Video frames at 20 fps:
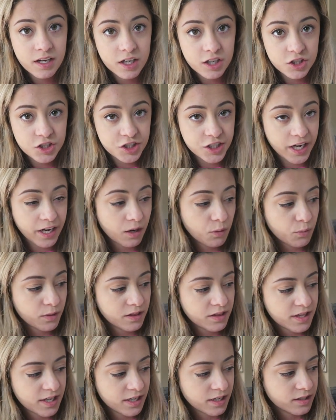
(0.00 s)
a shake
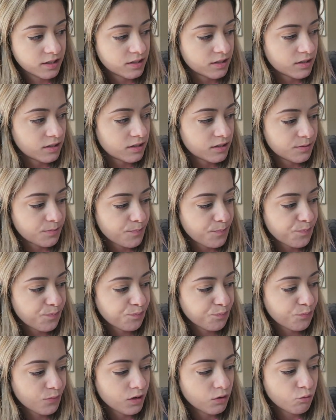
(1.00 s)
with this
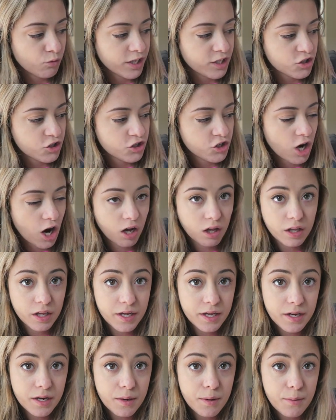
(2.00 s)
rich
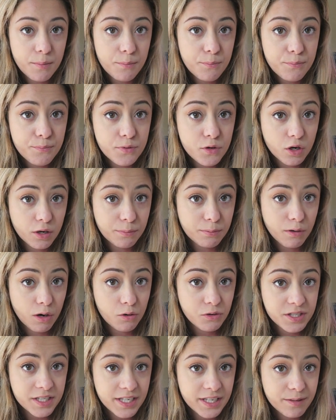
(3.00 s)
chocolate pure
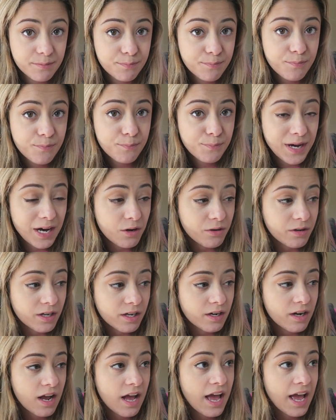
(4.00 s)
protein
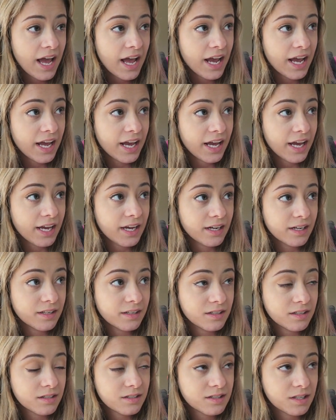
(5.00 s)
powder
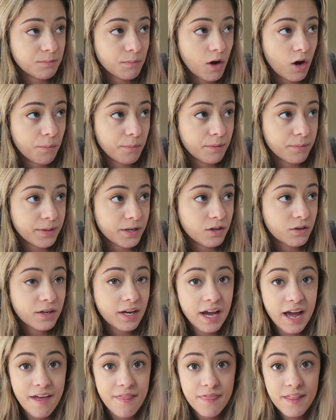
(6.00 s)
and some almond
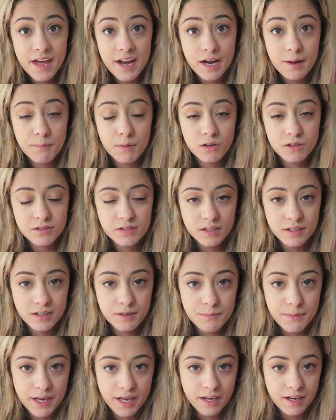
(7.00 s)
milk. And then I'm also
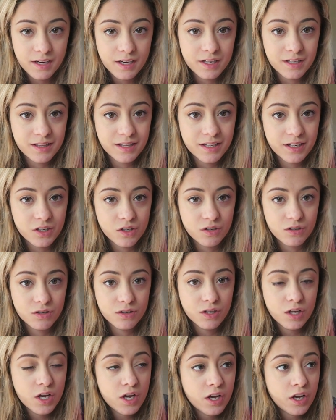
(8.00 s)
gonna make a
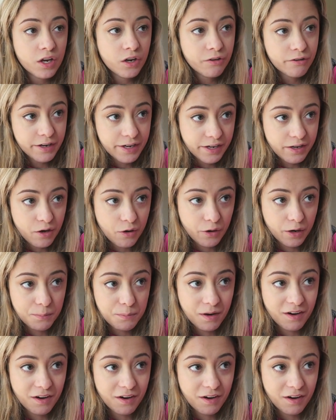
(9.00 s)
little Greek yogurt